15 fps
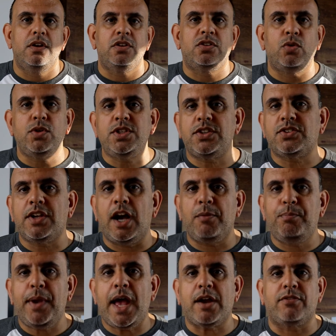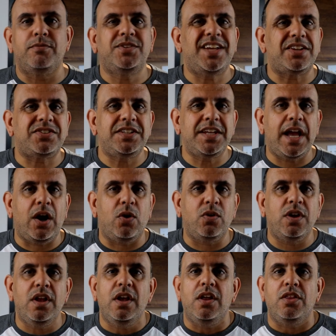So we just got back from testing
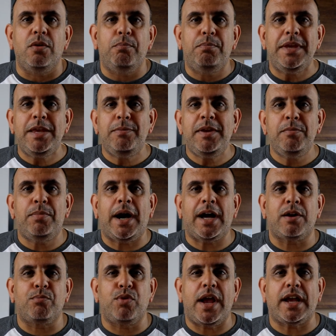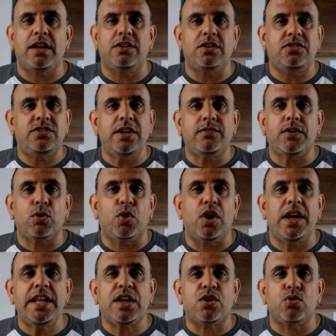out the BB bottom bracket to see if there were
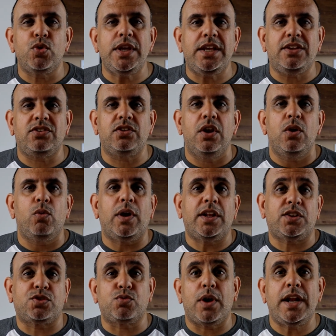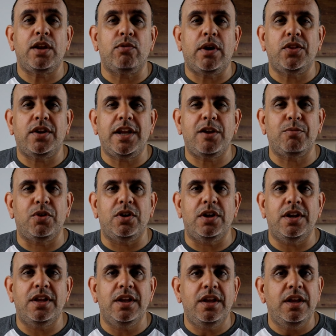any creaks while I was riding around the
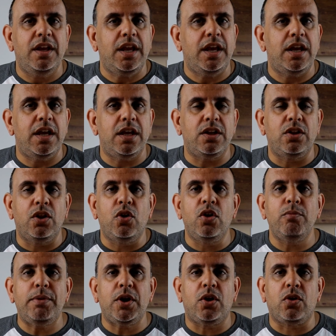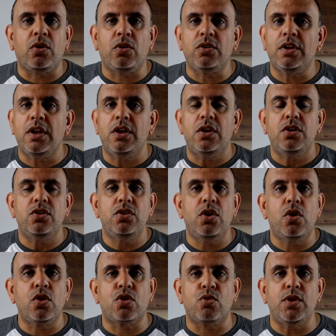neighborhood. And lo and behold,
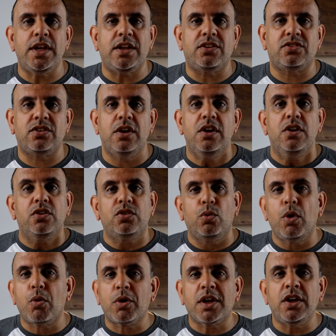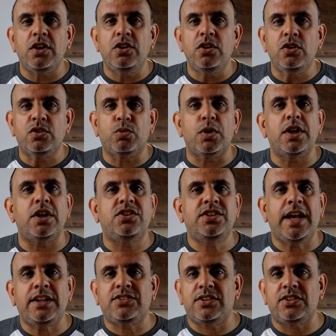no creaks. So what we're gonna do is we're gonna
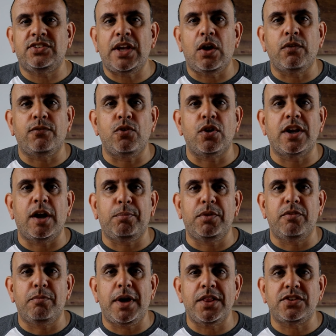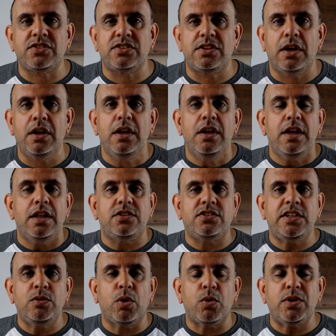test this out for a couple of months and
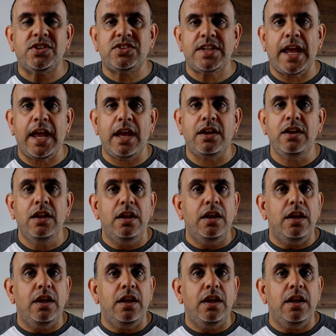see where we stand.